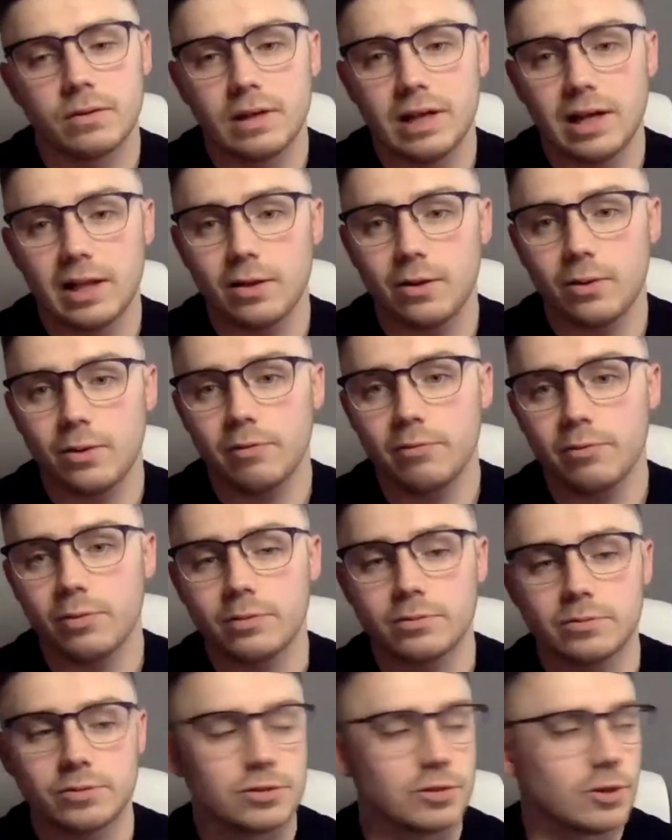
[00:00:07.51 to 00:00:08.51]
Hello
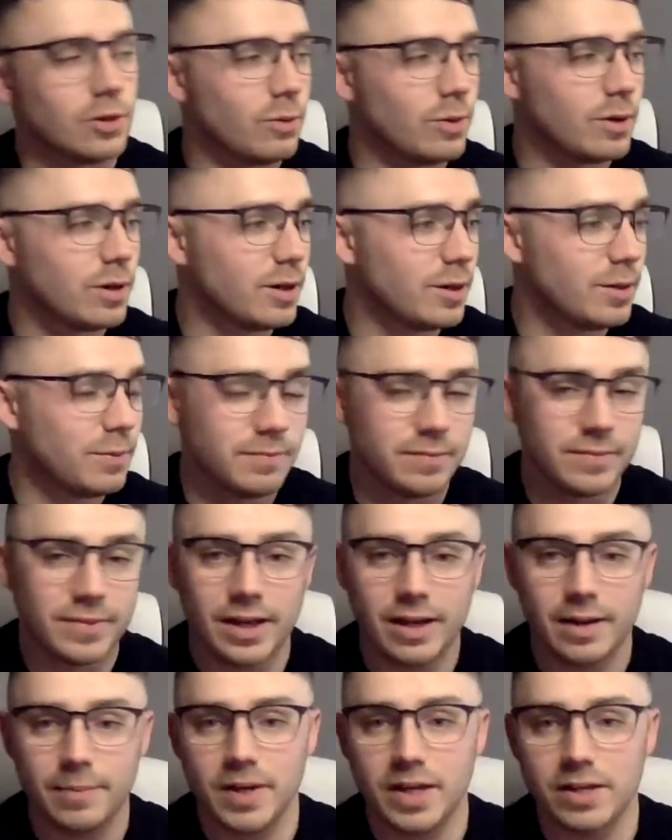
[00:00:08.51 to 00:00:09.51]
everyone. So yeah,
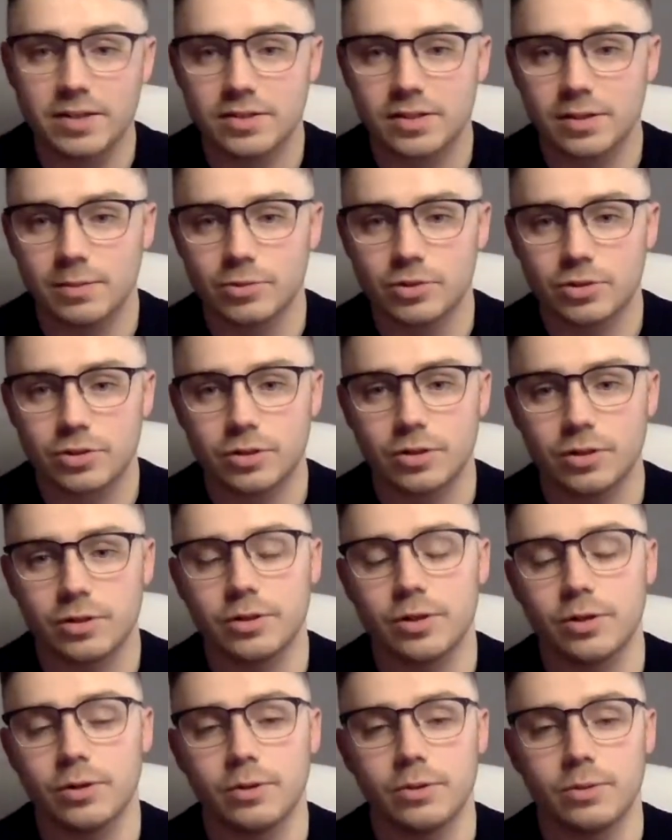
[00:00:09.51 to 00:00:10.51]
basically I'm just gonna
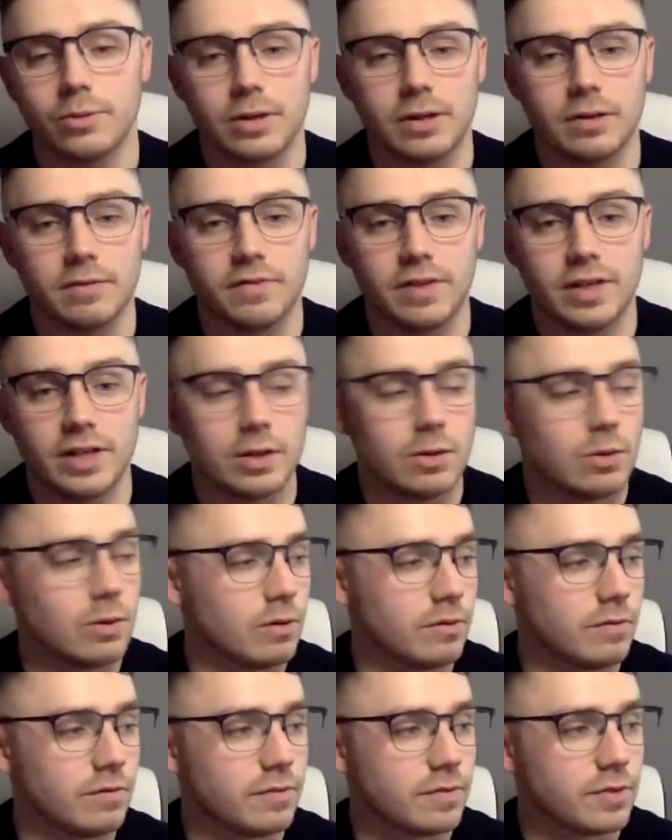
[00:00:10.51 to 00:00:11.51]
do a video
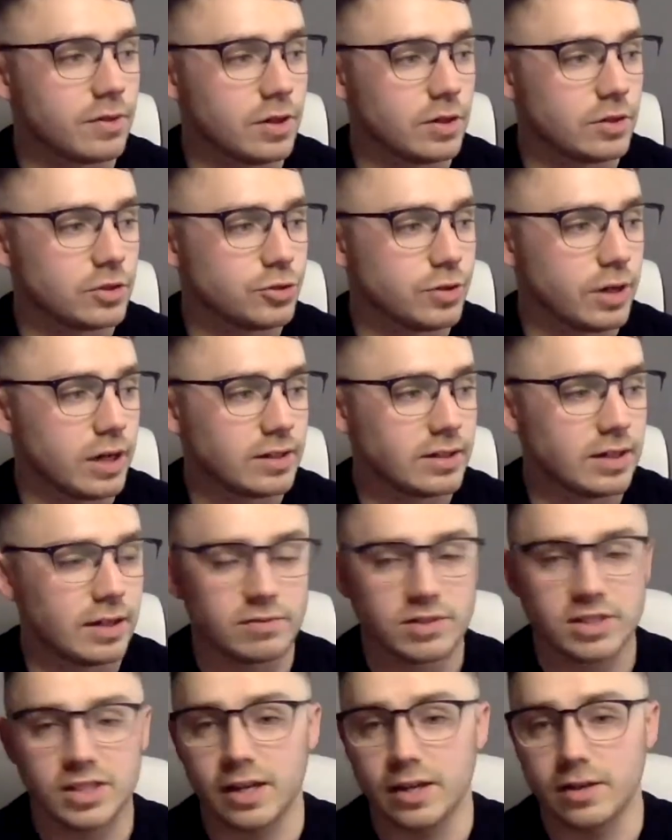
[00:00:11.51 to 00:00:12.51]
of the trade that I've
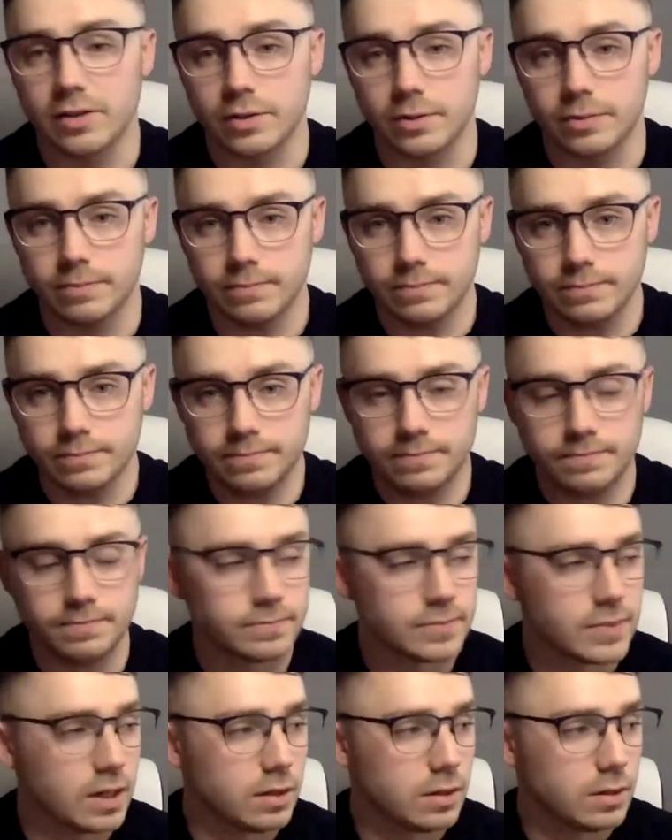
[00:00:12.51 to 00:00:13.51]
taken
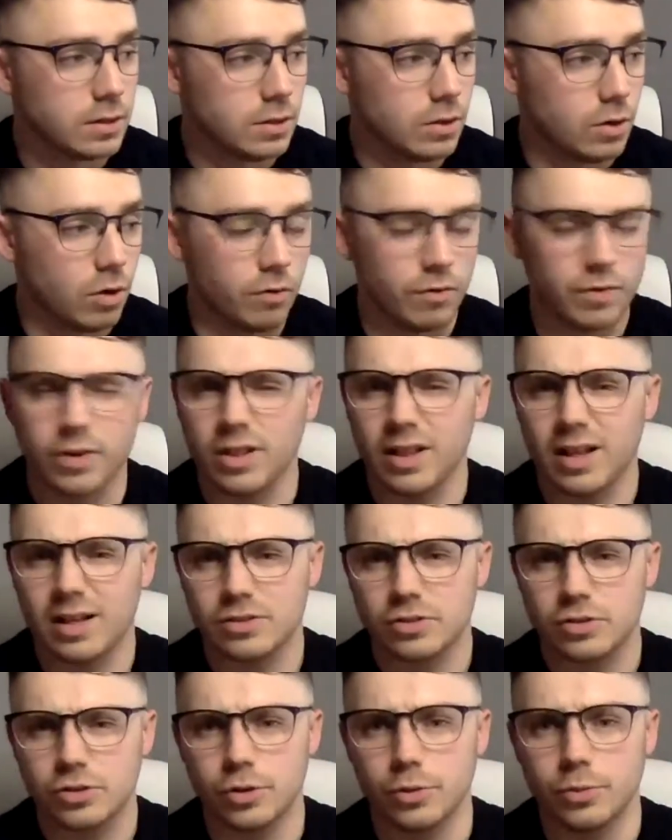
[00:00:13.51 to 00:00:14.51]
over the
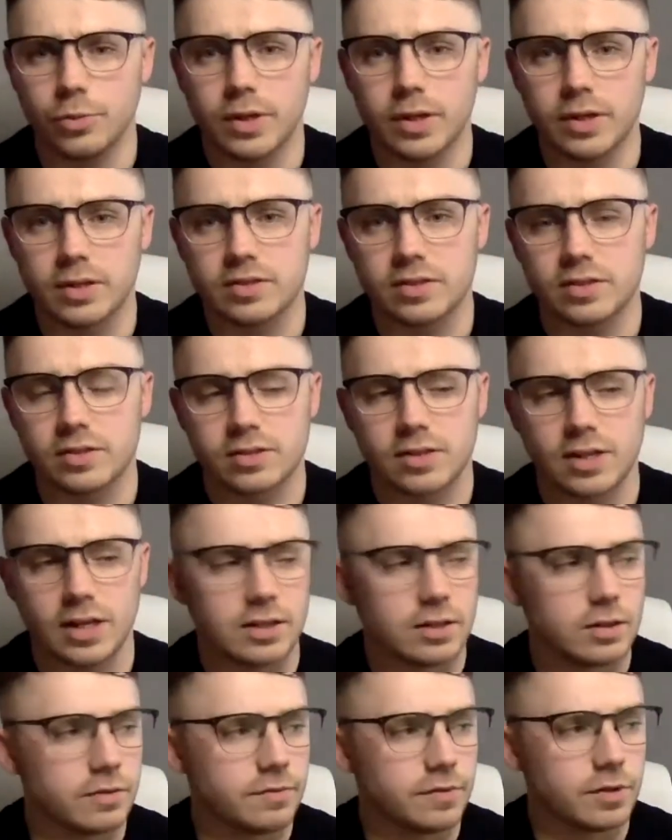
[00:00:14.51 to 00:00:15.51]
last 2 weeks. It's kind
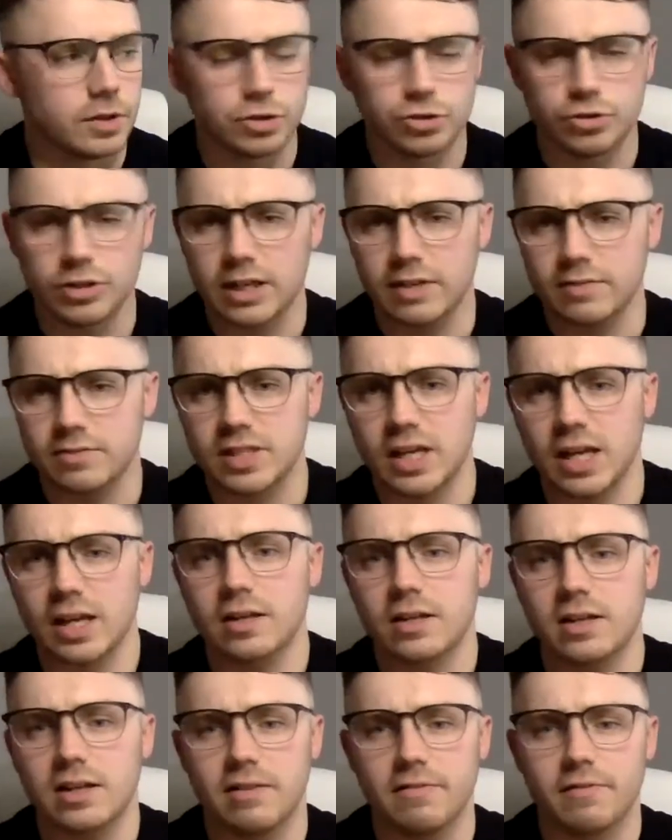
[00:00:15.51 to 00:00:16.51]
of the first trade I've
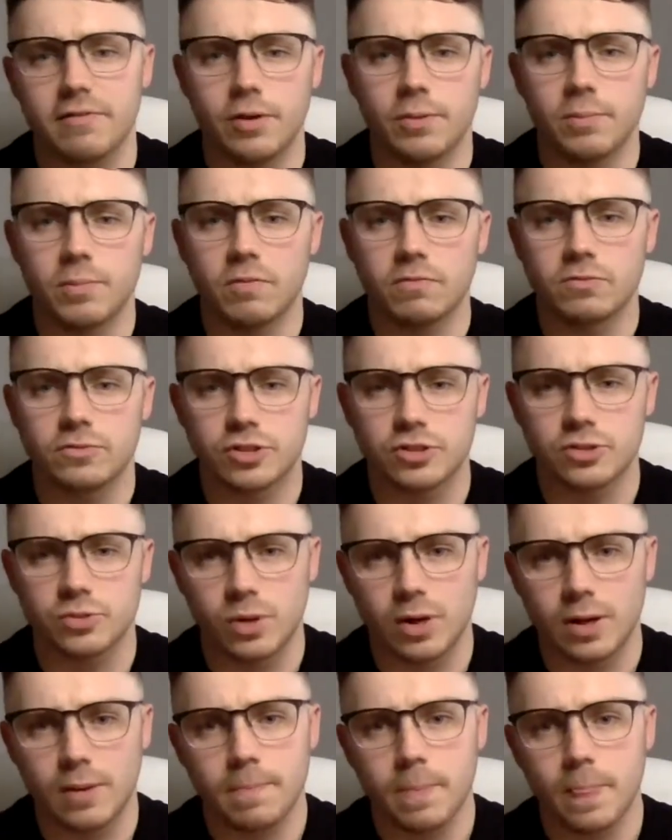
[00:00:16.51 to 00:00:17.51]
taken in a few months as well.